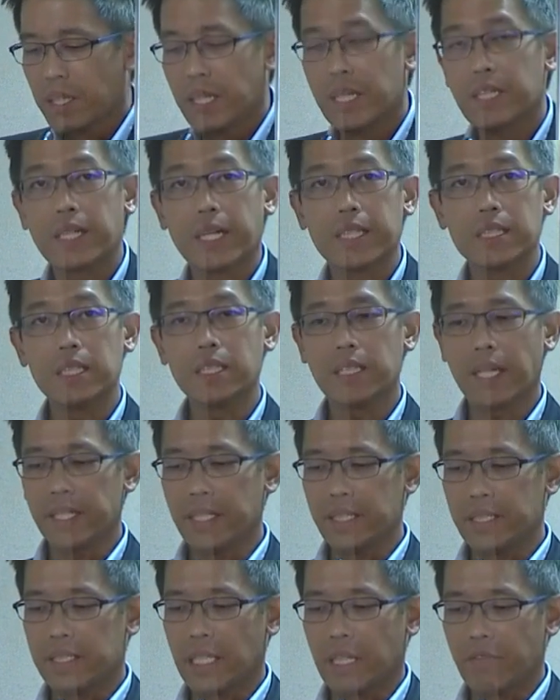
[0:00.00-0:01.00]
In
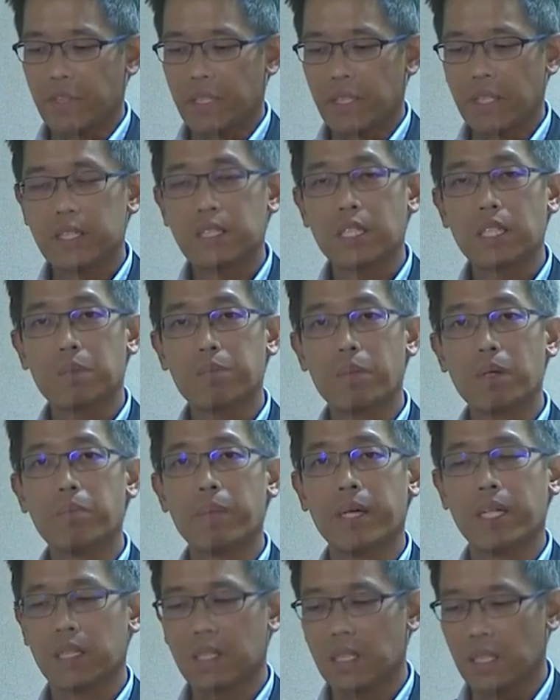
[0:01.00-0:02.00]
1987, the Singapore
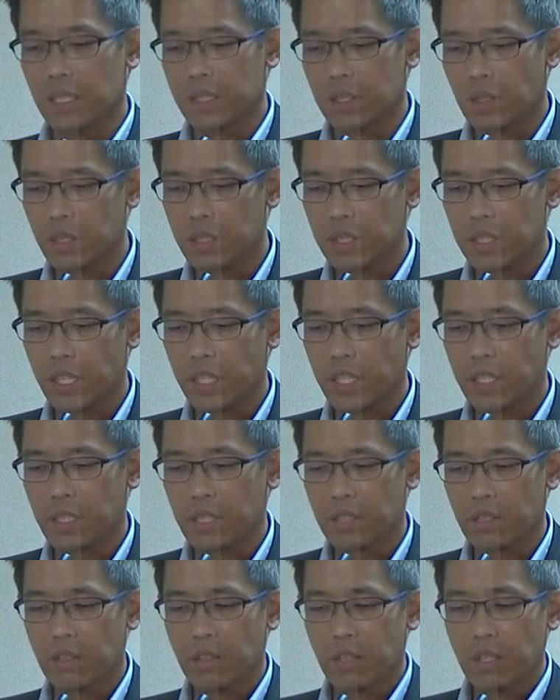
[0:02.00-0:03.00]
Medical
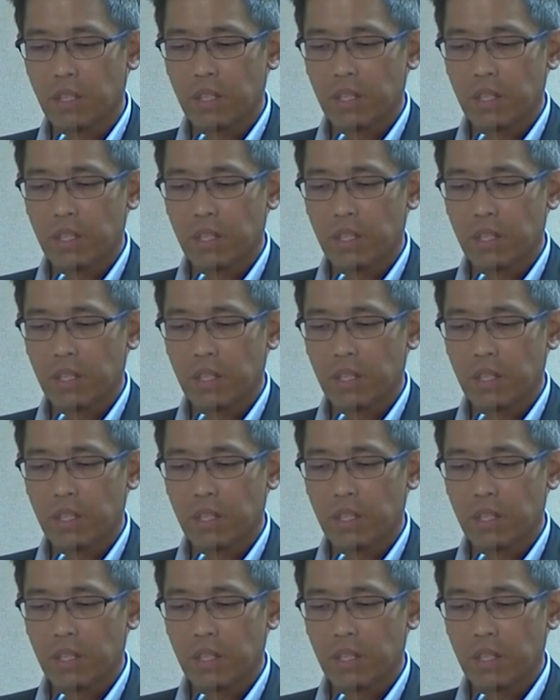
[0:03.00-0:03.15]
Association